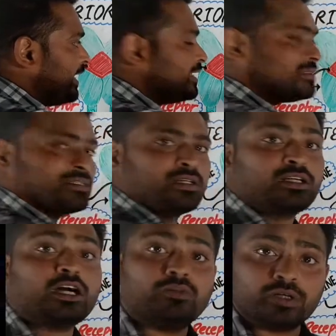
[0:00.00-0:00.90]

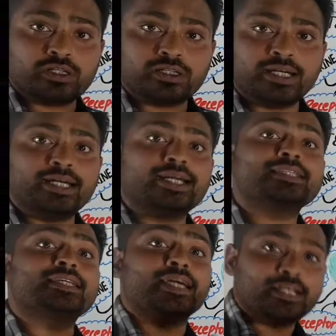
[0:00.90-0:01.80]
is covered,
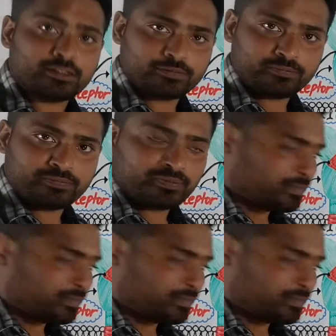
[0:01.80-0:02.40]
is hidden.